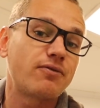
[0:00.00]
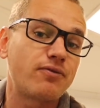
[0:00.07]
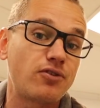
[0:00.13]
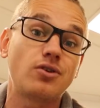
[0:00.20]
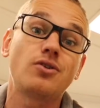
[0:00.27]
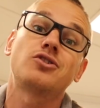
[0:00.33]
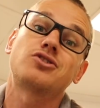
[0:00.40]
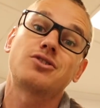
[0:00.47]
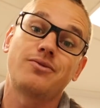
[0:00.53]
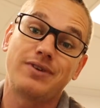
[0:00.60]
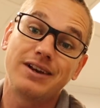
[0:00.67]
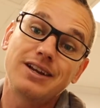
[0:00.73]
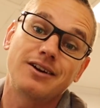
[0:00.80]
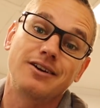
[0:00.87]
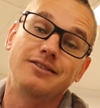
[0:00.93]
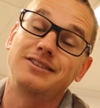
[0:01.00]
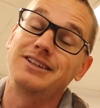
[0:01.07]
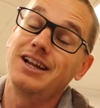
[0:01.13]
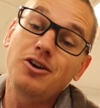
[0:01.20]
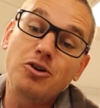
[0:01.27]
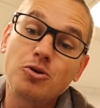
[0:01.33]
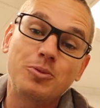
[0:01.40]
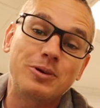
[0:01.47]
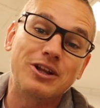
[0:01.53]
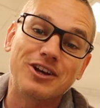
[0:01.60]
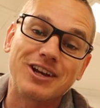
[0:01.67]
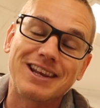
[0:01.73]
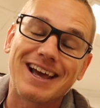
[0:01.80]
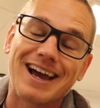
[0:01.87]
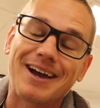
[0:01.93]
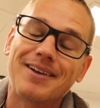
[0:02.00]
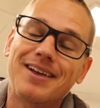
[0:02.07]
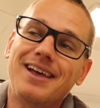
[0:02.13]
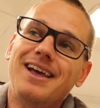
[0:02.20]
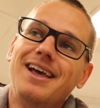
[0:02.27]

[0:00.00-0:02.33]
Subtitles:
future videos. You don't want to be doing that.